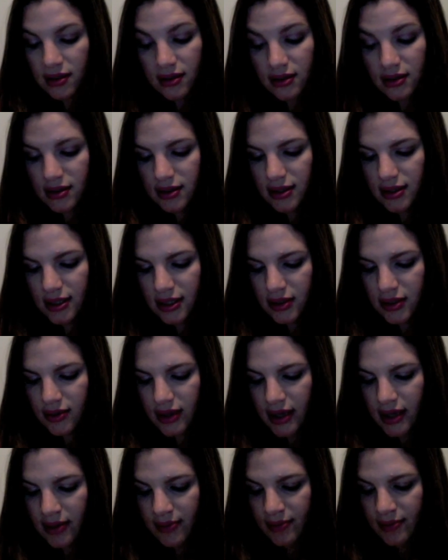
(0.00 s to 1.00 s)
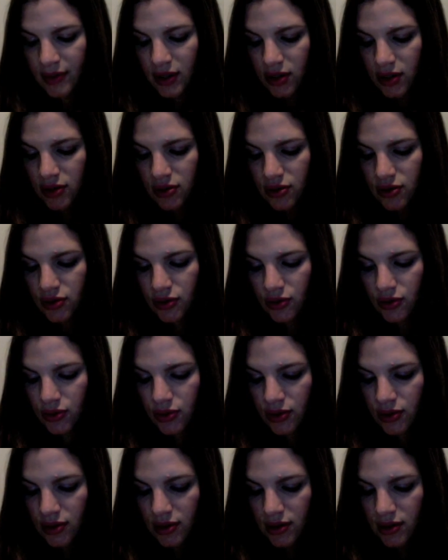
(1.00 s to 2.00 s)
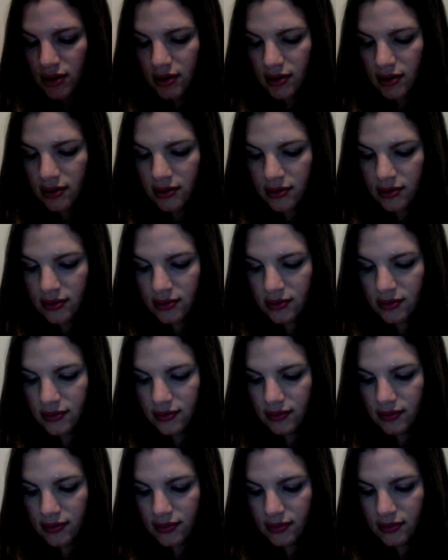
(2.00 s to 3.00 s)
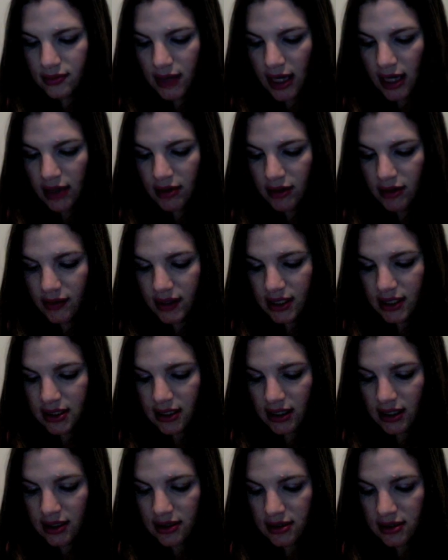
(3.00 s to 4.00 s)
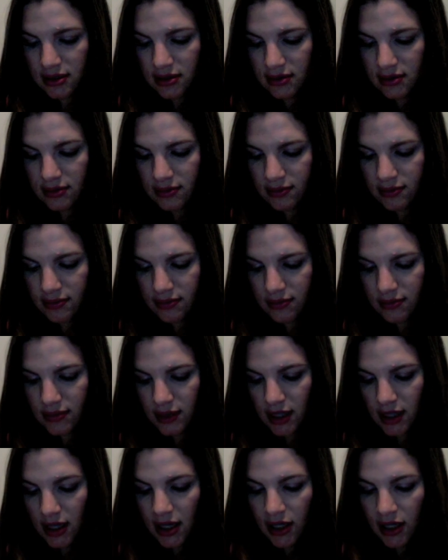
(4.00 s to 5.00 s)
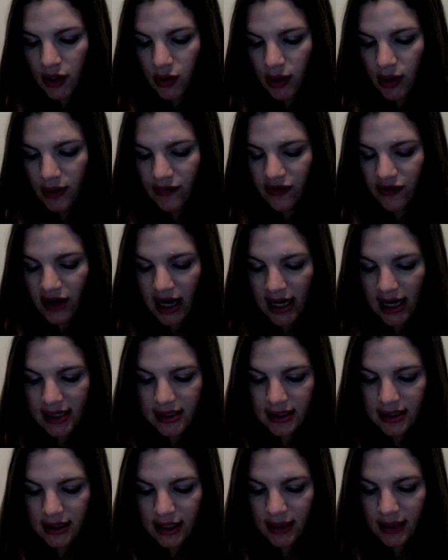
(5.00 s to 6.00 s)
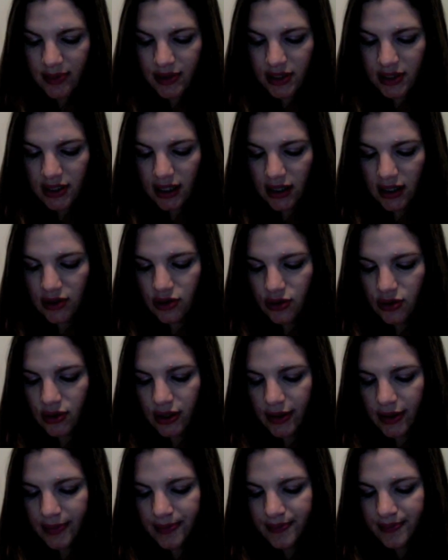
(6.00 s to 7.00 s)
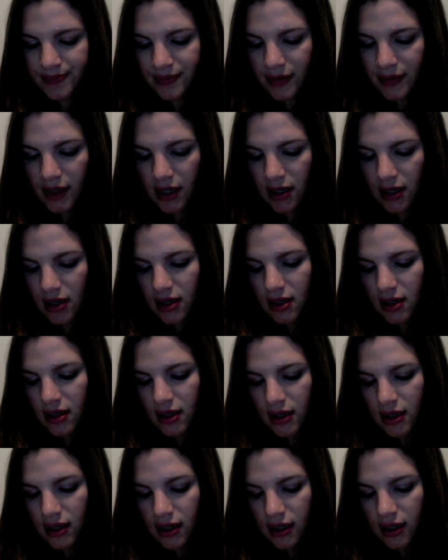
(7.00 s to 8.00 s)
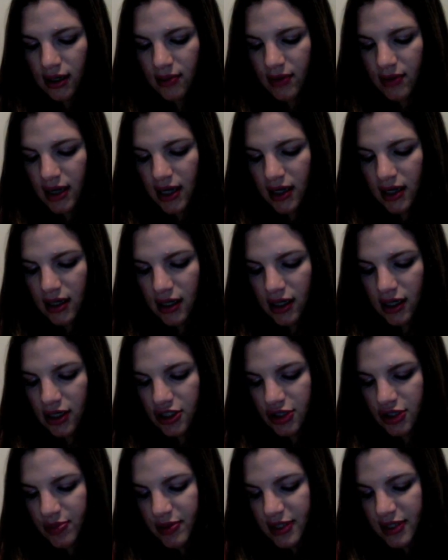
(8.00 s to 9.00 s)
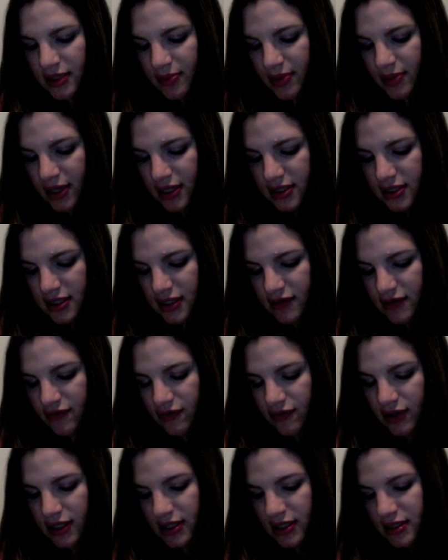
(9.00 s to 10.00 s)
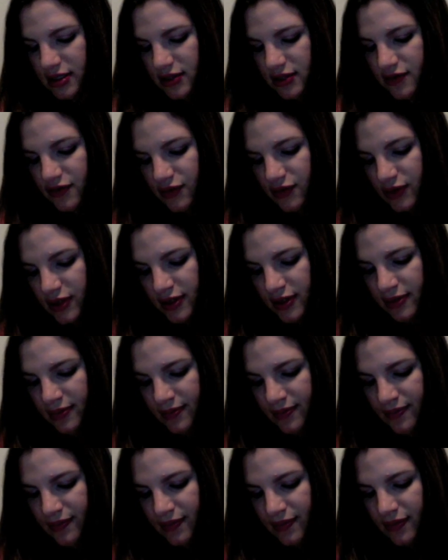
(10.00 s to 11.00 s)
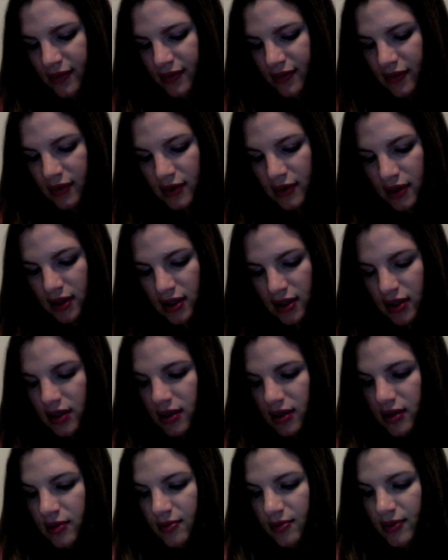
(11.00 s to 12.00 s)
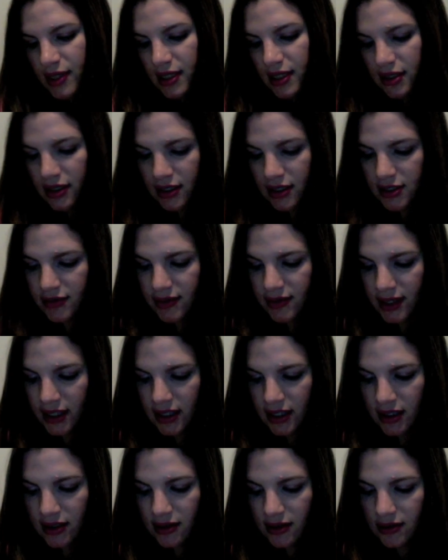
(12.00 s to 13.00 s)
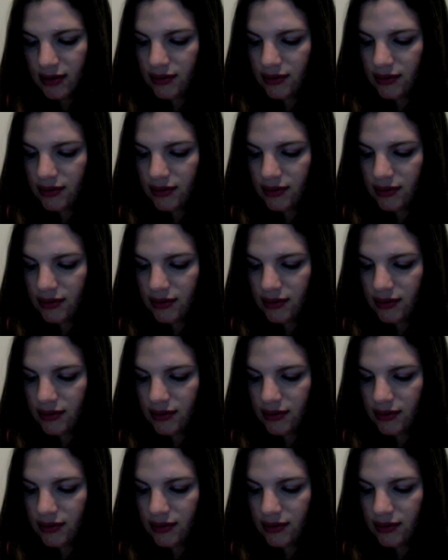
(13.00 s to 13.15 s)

La Creme Contour. I don't know what this is. Cream for eyes and lips contour. I'm not 100% positive what this is for, but it looks really cute.